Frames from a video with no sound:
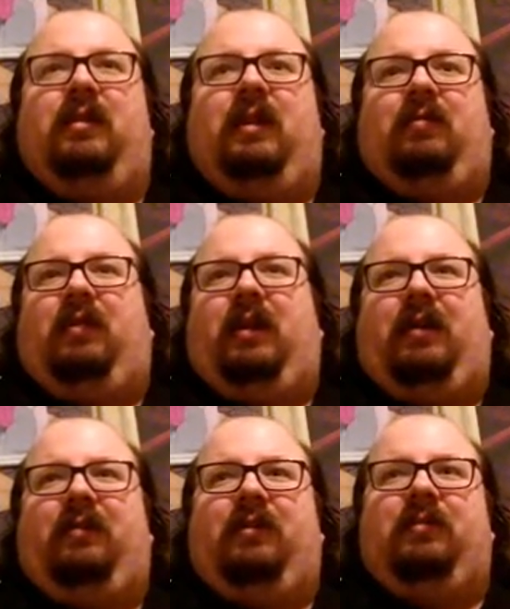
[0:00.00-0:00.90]
didn't really
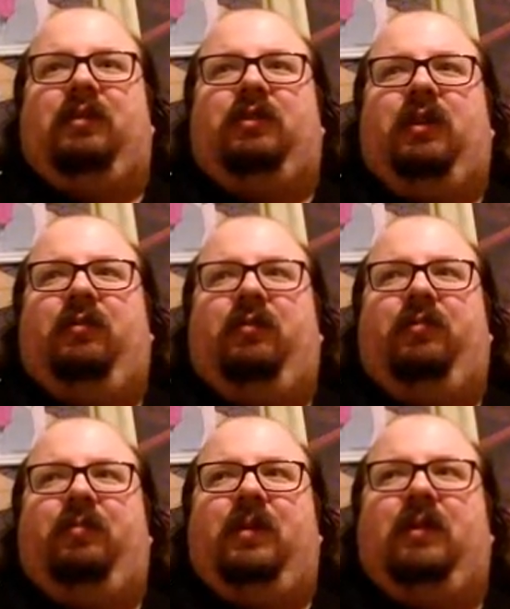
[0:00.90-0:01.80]
have anyone to trade
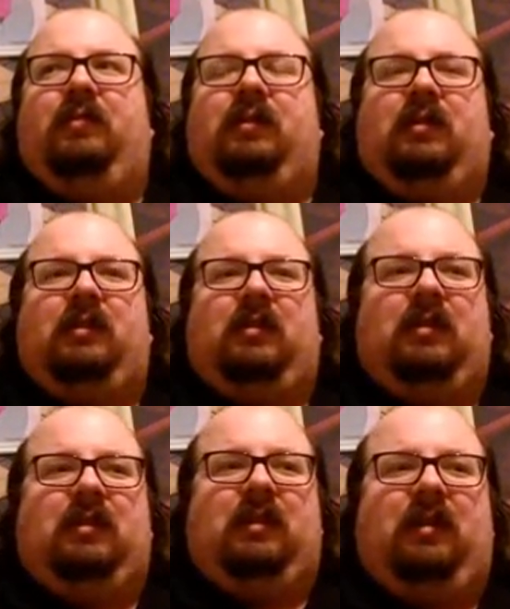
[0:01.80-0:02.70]
with, but it was also
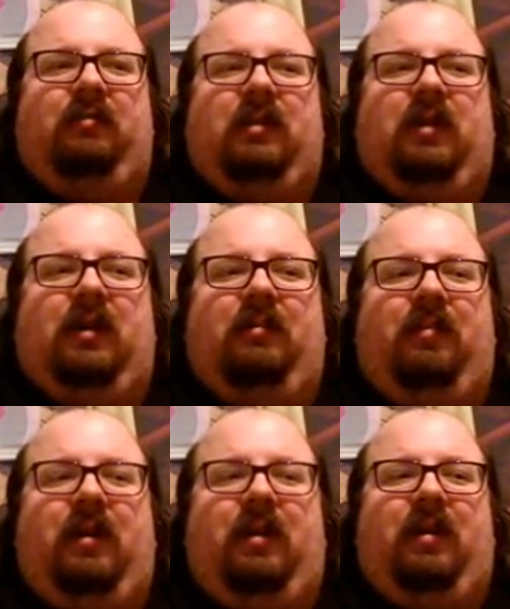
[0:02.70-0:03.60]
at the same time
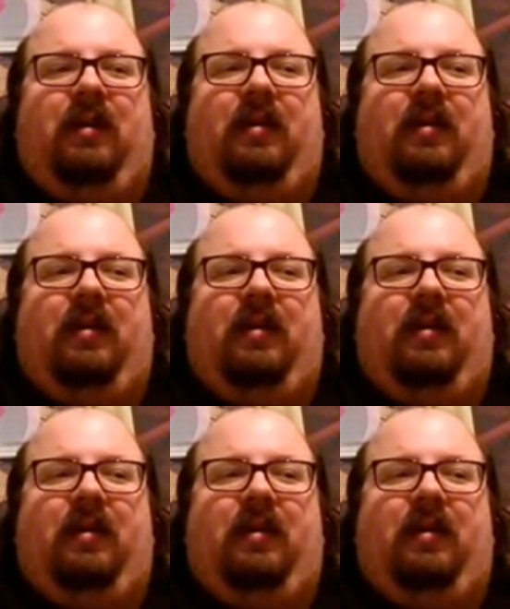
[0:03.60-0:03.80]
that